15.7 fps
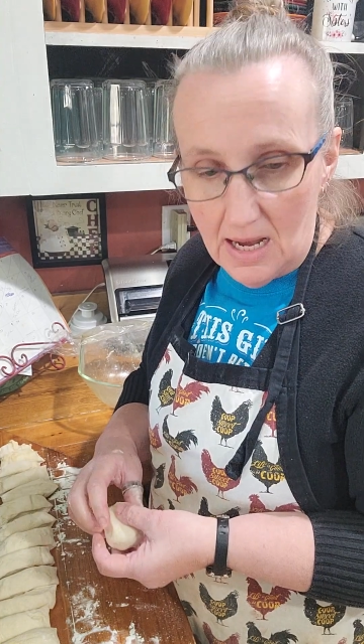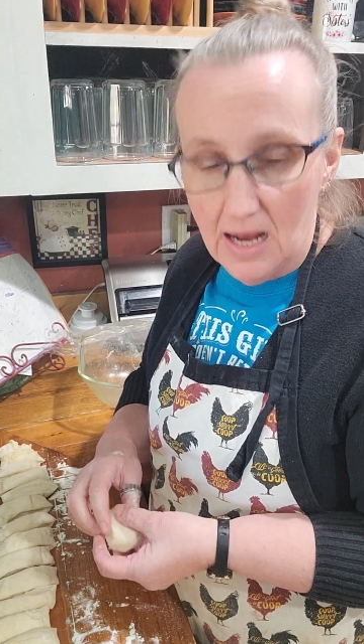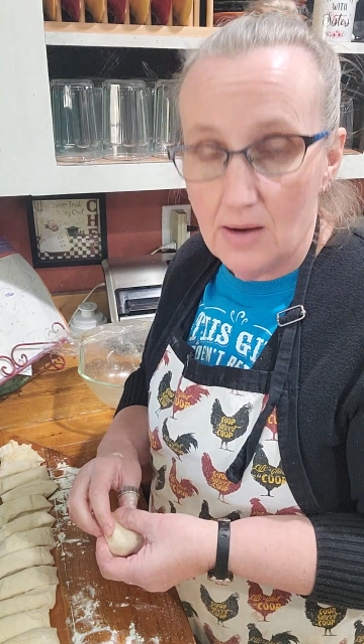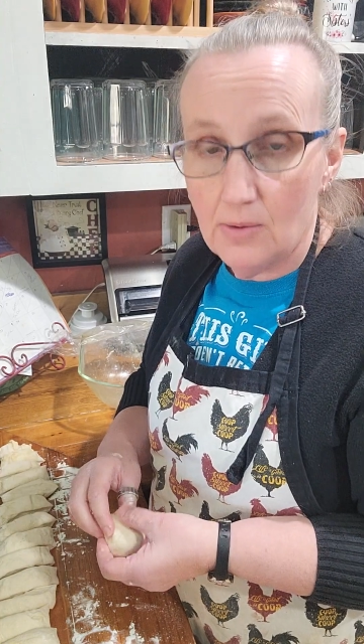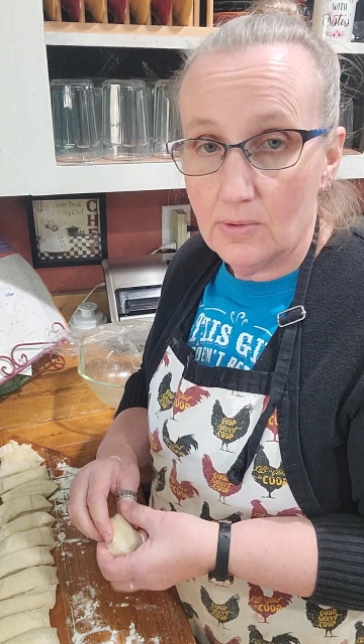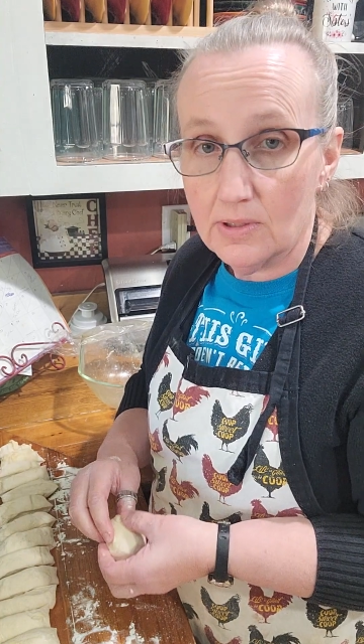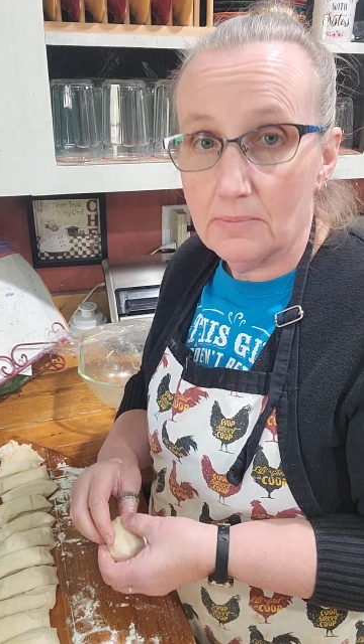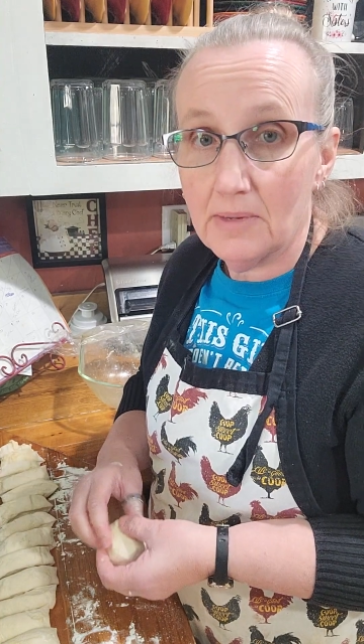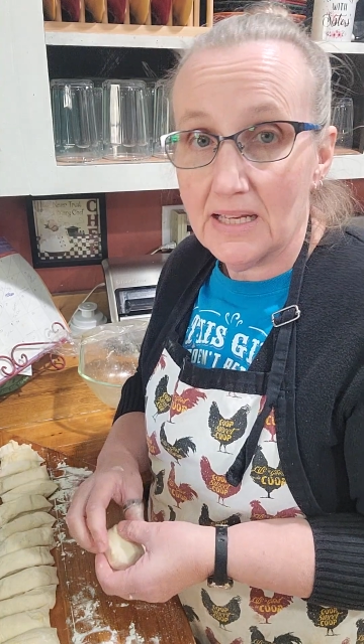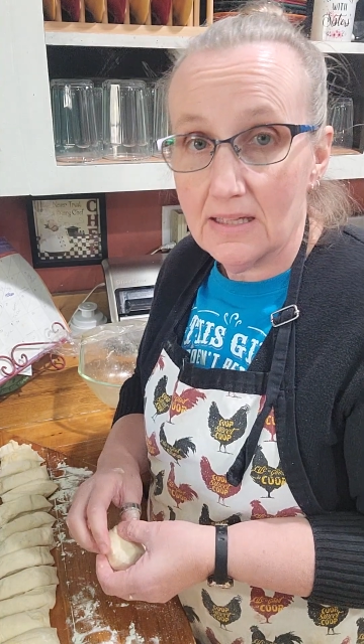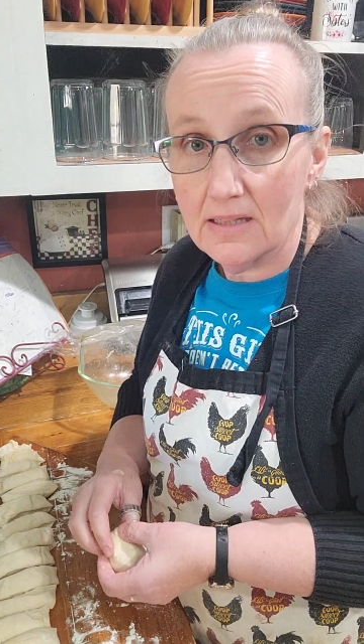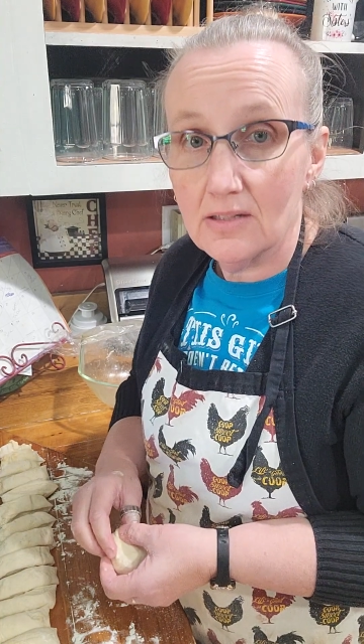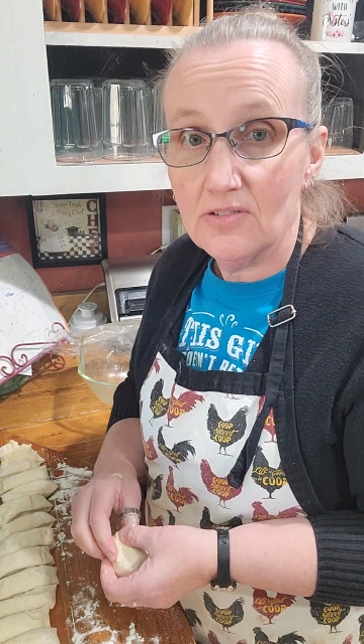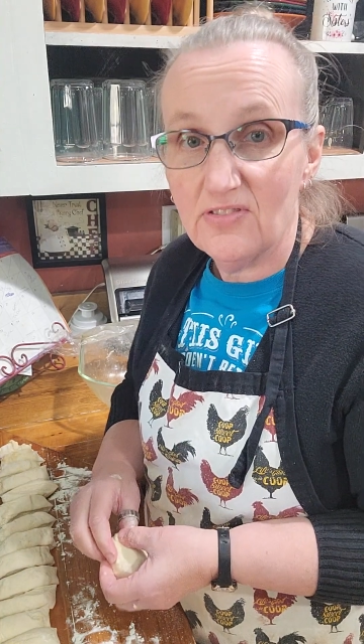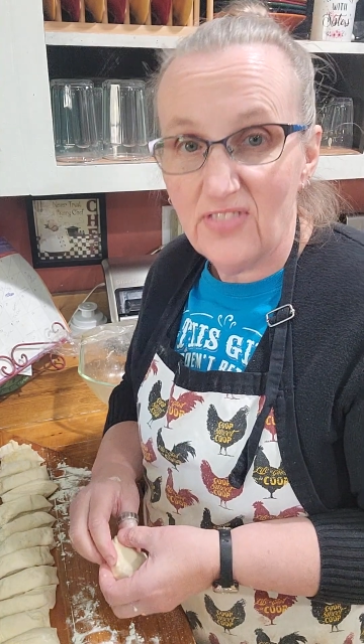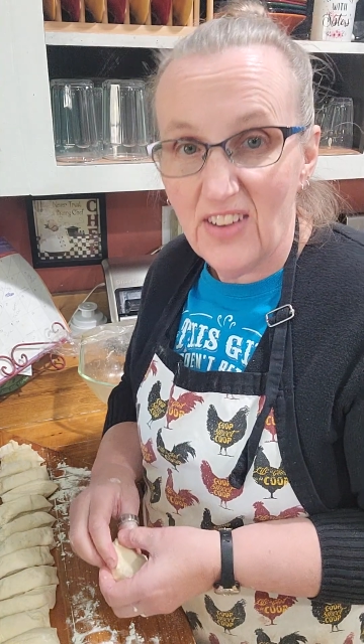I want to make
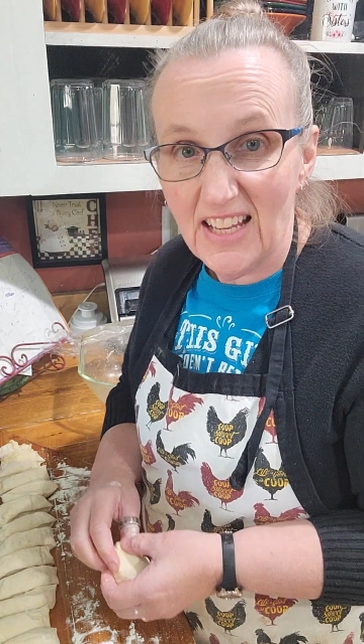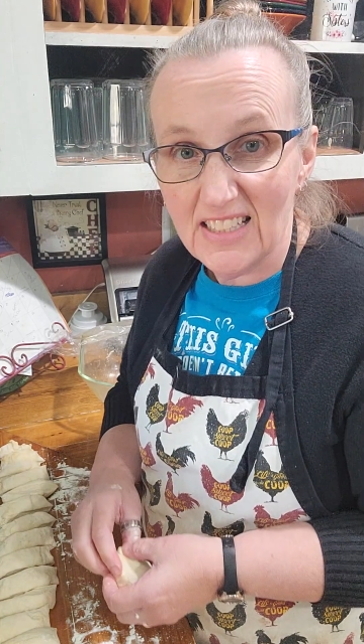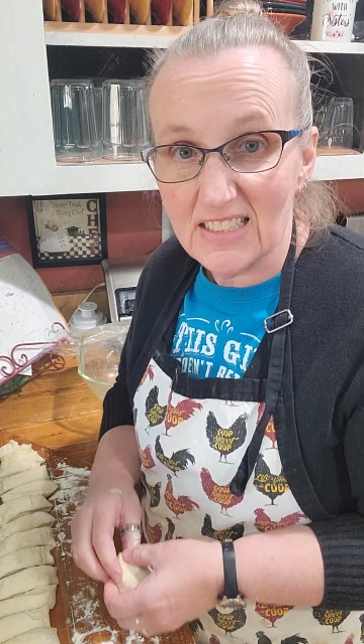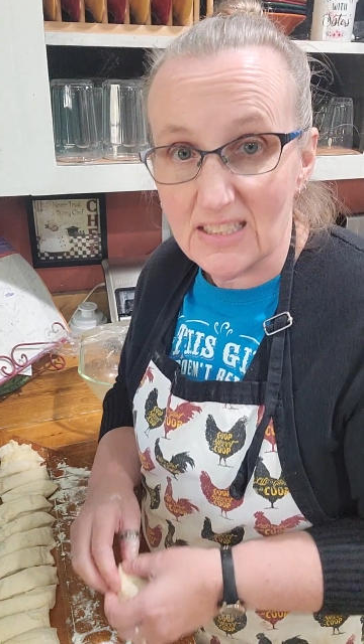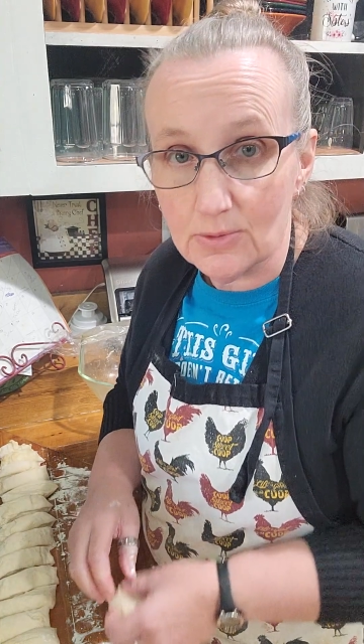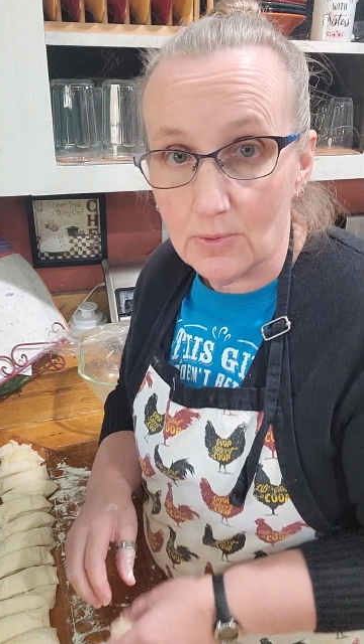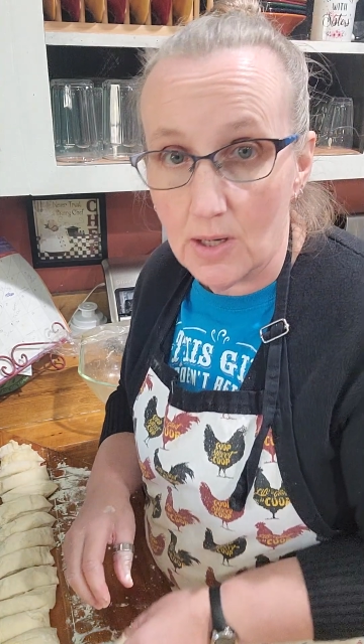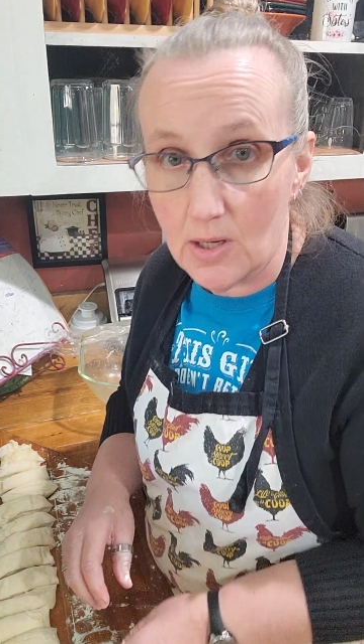little fancy